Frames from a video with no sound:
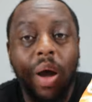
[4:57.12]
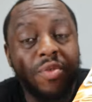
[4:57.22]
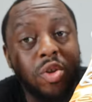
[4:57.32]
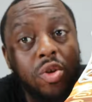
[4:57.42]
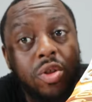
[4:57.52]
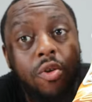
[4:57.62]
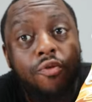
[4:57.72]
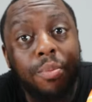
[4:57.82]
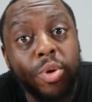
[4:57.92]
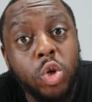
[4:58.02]
you'll have to do so
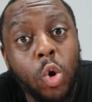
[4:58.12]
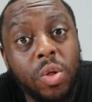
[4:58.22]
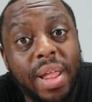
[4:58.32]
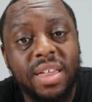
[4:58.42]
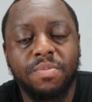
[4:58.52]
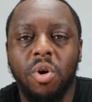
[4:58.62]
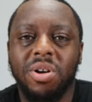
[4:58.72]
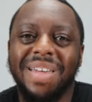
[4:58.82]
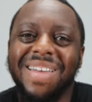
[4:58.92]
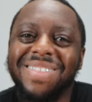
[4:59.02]
from your lace
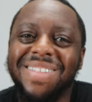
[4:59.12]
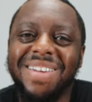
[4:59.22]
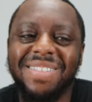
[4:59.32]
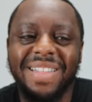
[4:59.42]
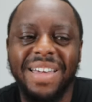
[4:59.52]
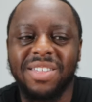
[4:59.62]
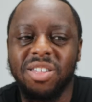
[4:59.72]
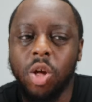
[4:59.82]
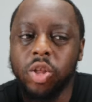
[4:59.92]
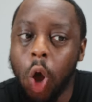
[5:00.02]
box, as these
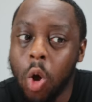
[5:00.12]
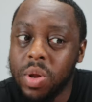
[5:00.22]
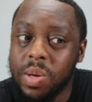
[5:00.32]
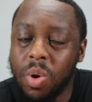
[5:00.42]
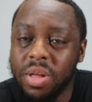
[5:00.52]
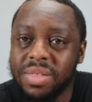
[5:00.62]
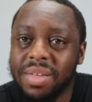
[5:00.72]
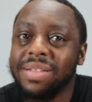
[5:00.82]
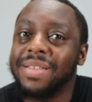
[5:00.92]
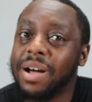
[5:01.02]
laces are the only ones
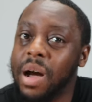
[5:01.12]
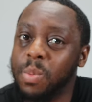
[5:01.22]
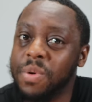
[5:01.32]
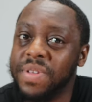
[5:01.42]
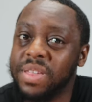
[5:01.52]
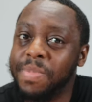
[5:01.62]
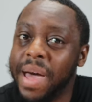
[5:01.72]
that come with this